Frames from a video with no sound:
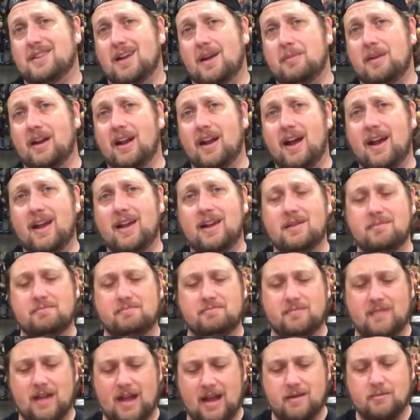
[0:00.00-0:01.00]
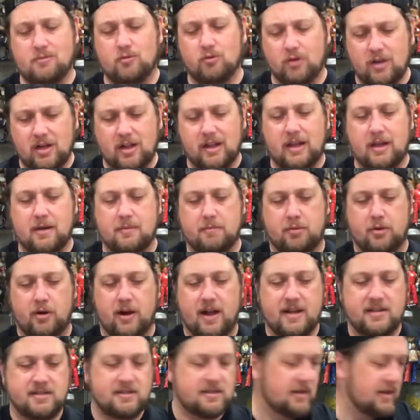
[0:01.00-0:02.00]
I mean, I'm really
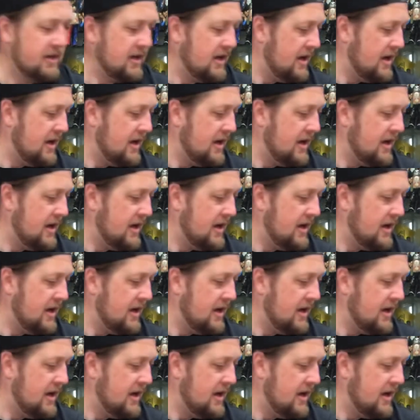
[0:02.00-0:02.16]
impressed.